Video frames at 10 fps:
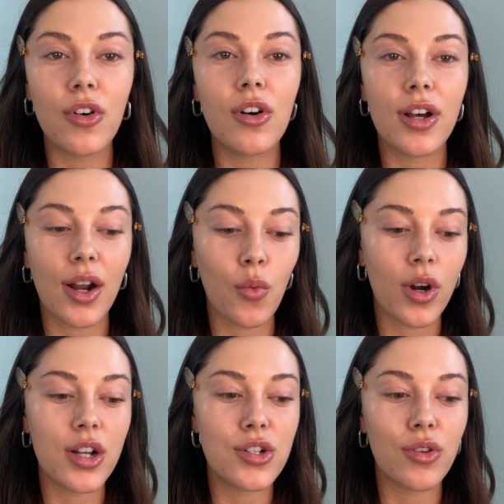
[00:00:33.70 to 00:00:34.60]
and I want
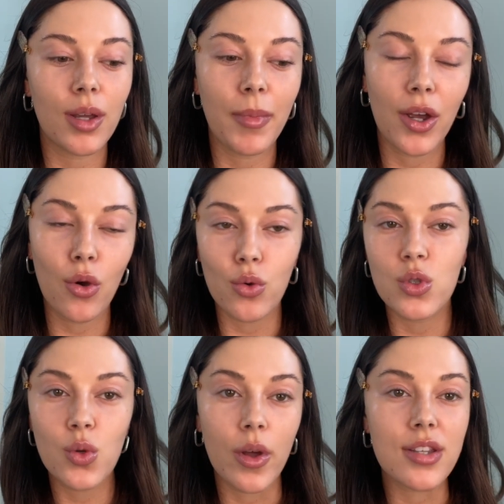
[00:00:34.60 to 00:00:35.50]
to do like my own
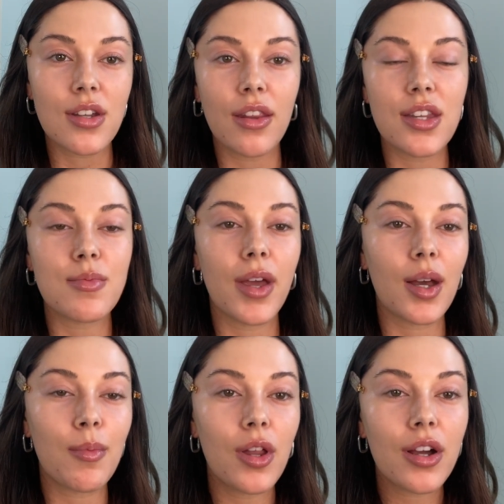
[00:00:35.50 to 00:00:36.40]
twist on this
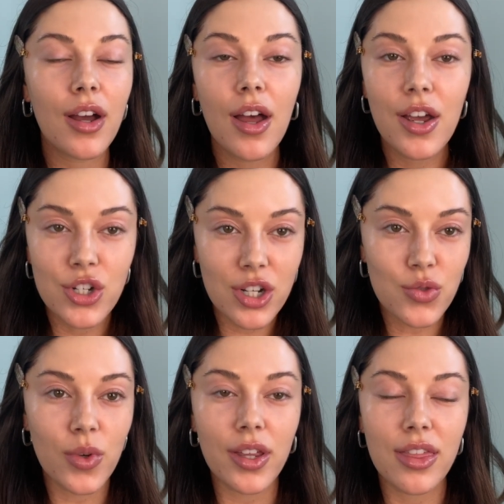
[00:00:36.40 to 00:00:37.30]
makeup look. She has
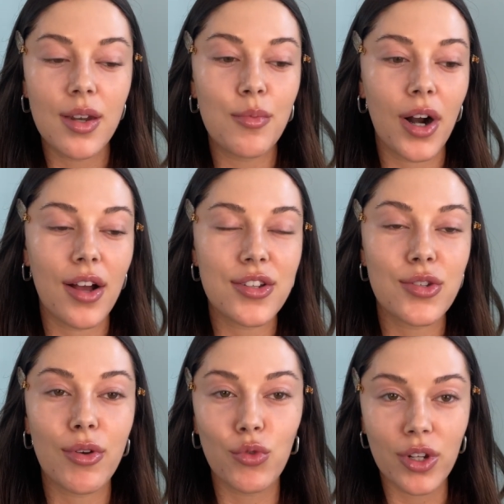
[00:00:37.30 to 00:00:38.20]
really thin brows, so
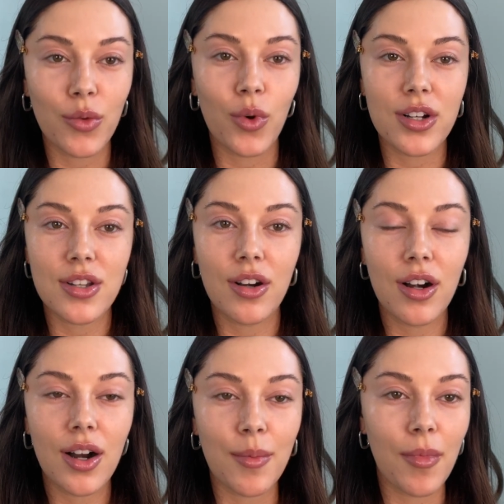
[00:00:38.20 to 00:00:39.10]
it really works on
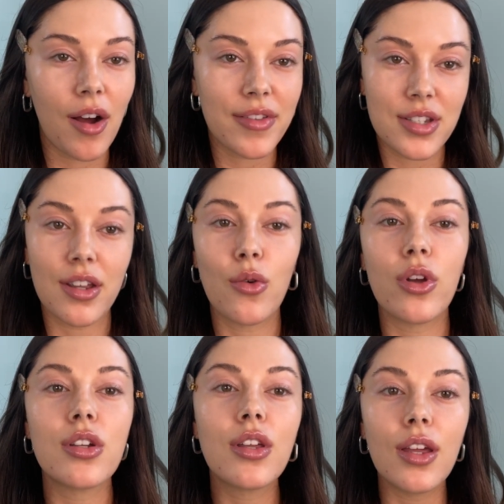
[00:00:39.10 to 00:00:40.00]
her. I'm obviously going
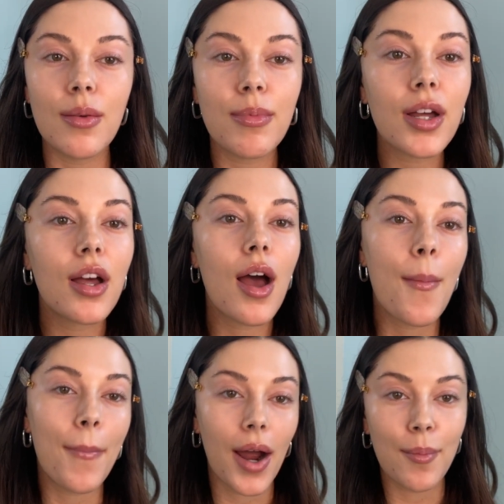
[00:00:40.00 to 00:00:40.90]
to keep
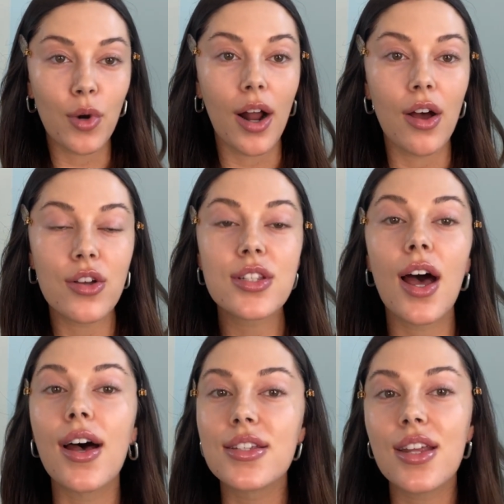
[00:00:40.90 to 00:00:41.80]
my brows
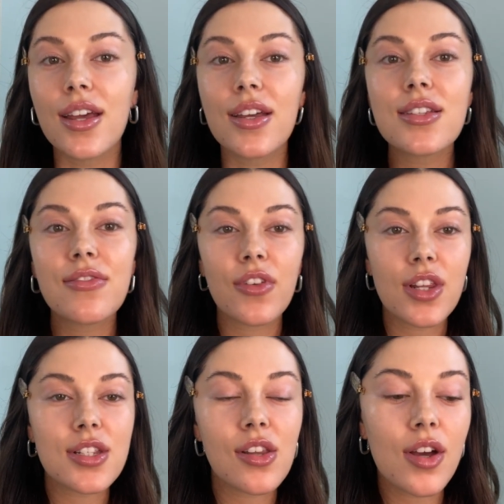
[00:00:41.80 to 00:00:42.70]
as is for
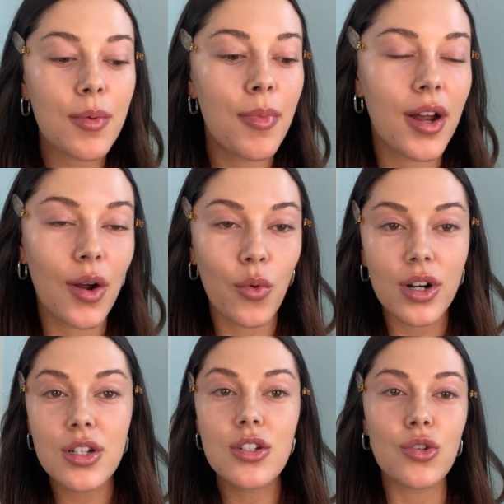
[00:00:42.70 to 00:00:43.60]
this look, but I wanted
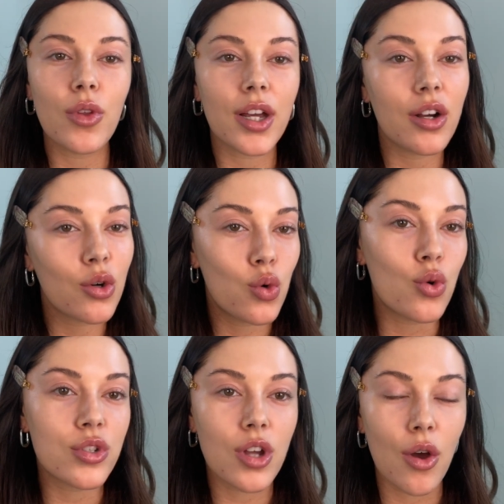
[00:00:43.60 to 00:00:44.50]
to do like a cool
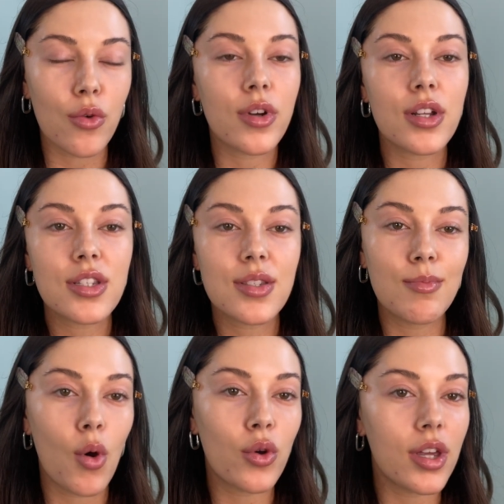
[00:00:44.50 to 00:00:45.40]
tone,
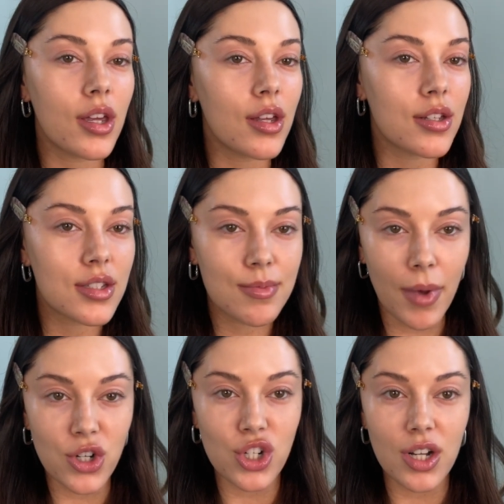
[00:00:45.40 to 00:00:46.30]
smoky,
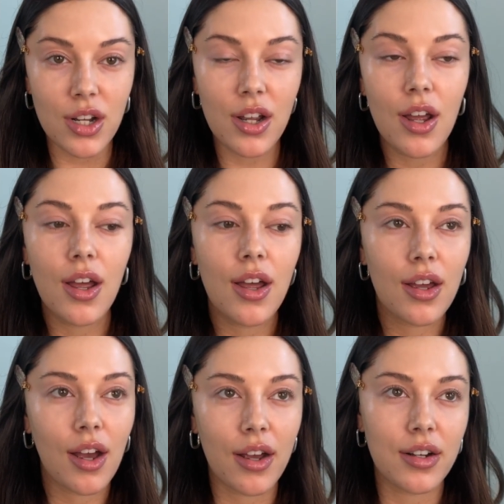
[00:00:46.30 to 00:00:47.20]
smudgy
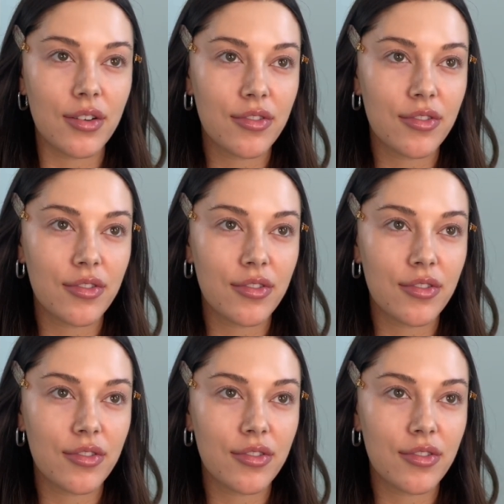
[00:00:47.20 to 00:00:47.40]
kind of